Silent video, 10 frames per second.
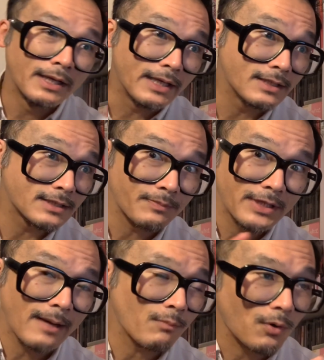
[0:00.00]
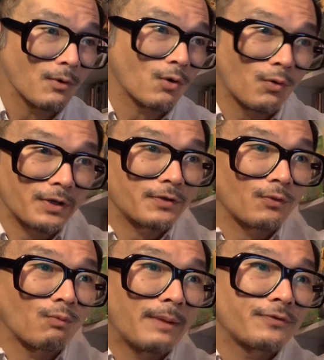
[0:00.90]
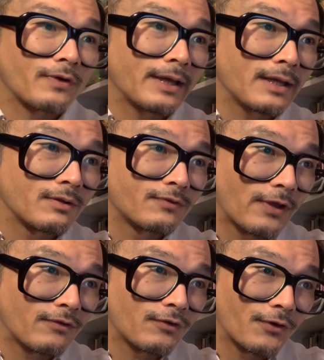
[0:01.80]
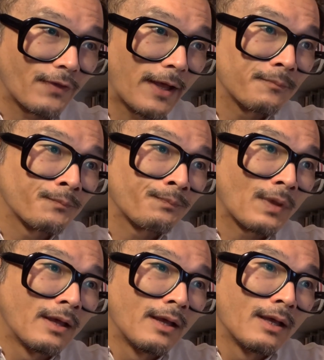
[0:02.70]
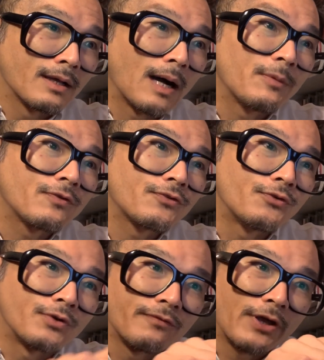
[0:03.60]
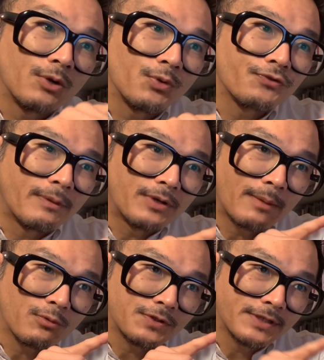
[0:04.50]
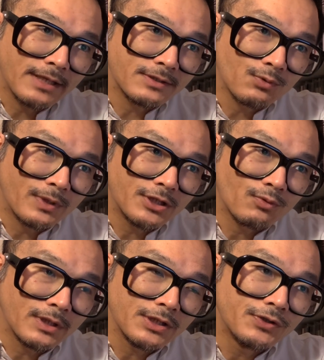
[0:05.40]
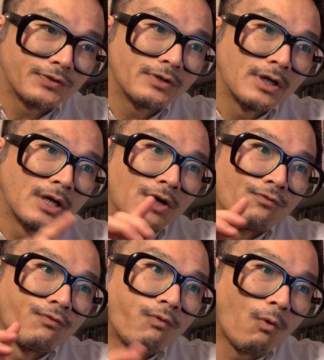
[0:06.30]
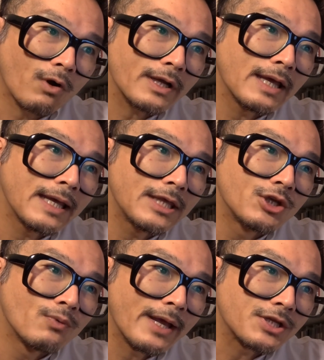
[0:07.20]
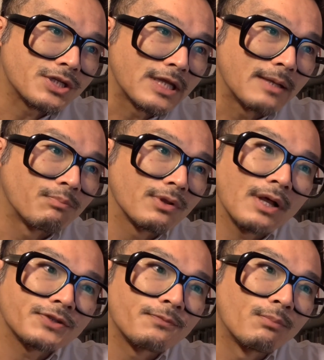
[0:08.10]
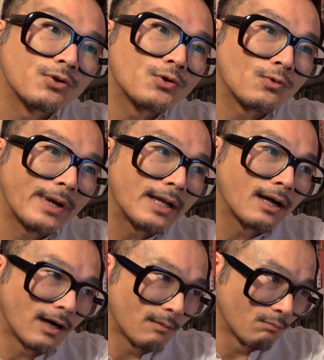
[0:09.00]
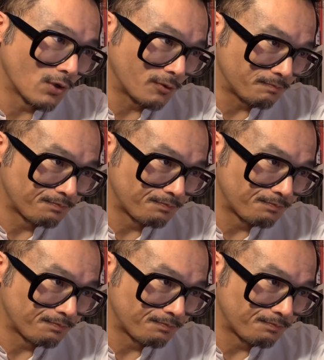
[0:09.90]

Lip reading: in September, according to the website, it says here that coming soon, available September 6, 2022, 4K UHD plus Blu-ray combo.